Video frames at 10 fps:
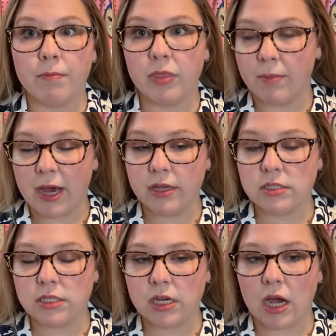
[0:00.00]
the
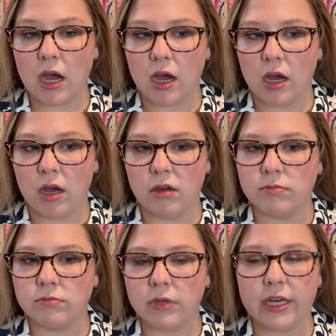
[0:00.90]
best.
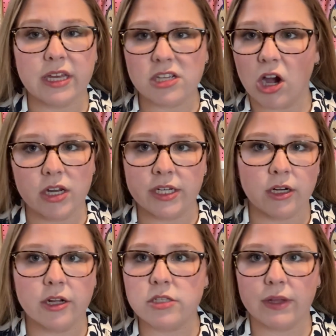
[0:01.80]
It gets hot in
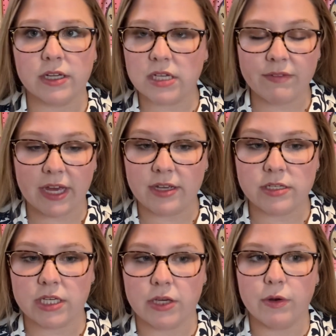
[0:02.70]
here, and so I like to have an
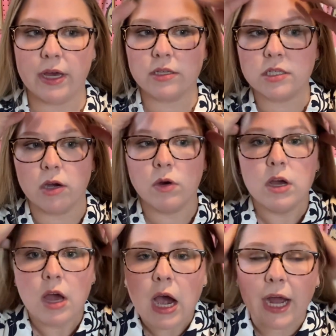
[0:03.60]
AC unit. So
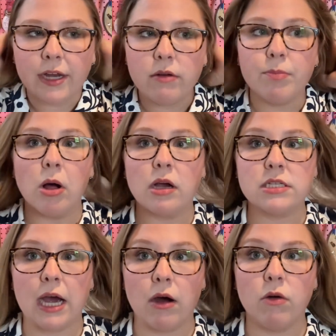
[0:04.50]
I know it blocks
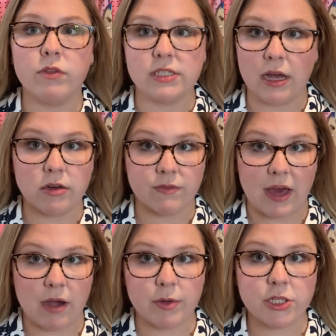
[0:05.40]
out the sound of
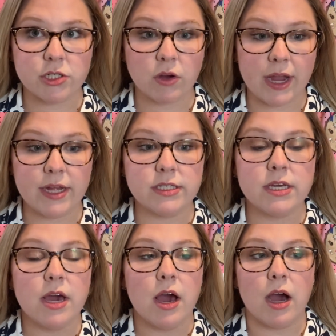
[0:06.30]
that, which is great.
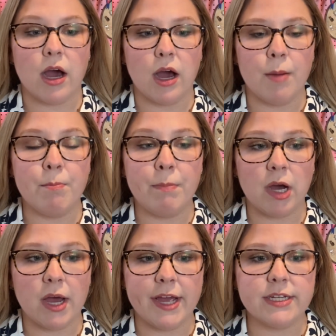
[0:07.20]

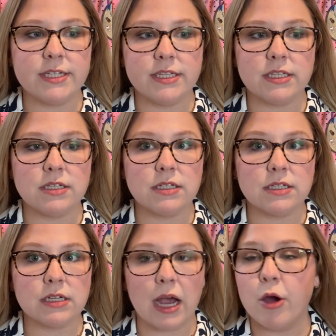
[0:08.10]
But
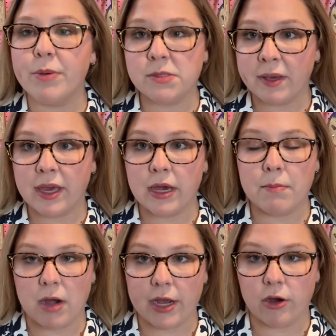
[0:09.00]
I hope it's picking up
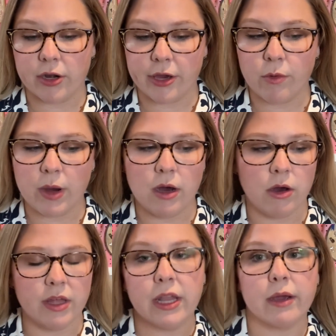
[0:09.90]
my audio well
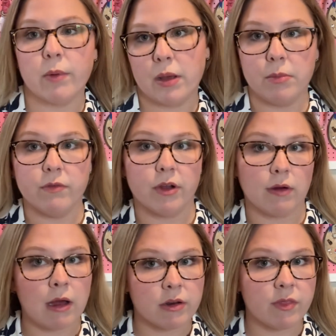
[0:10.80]
and like when I'm moving
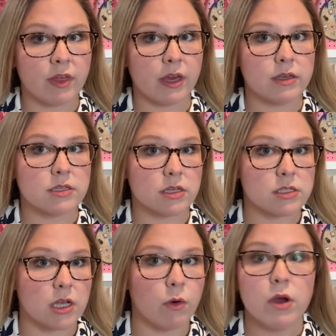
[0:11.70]
around and things.
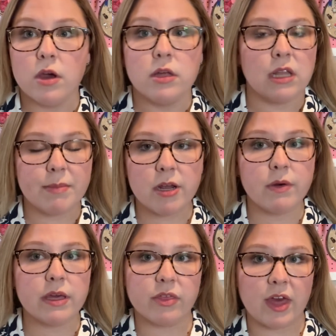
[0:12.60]
So let me know
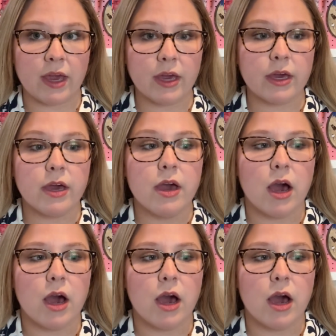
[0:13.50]
what you think.